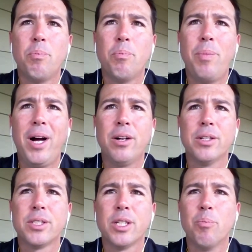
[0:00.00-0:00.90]

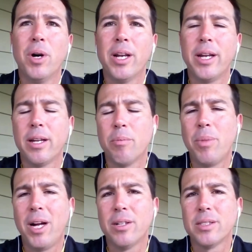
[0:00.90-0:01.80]
balancing money and
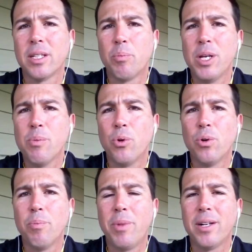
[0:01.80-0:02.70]
balancing
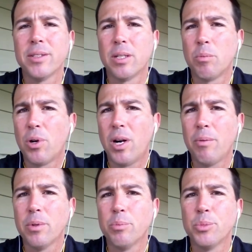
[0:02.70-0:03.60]
people and balancing
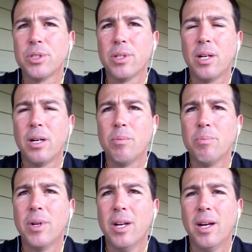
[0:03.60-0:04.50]
problems,
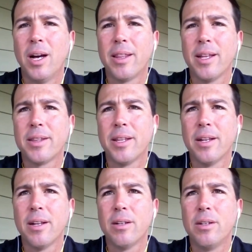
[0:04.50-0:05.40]
I think
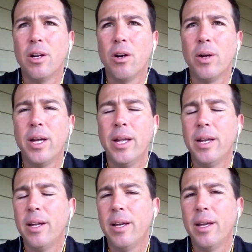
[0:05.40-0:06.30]
that, you know,
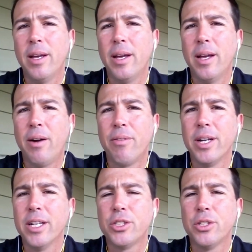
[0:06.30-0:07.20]
in
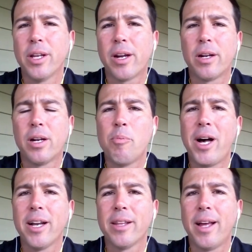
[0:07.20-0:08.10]
every issue that could come
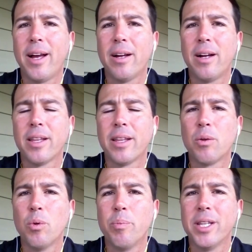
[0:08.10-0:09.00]
out of that, I think
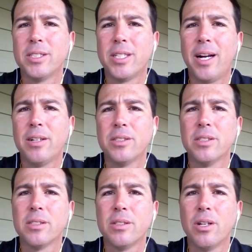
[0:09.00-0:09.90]
would be the
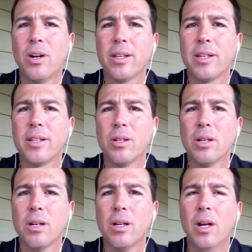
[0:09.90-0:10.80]
challenges. You know, I think
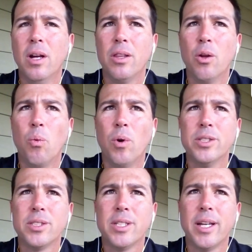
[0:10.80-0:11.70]
the
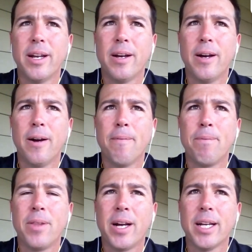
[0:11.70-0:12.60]
ones that
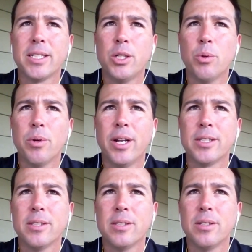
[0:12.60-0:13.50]
I guess you
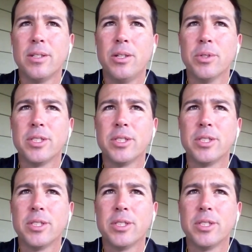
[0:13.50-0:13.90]
would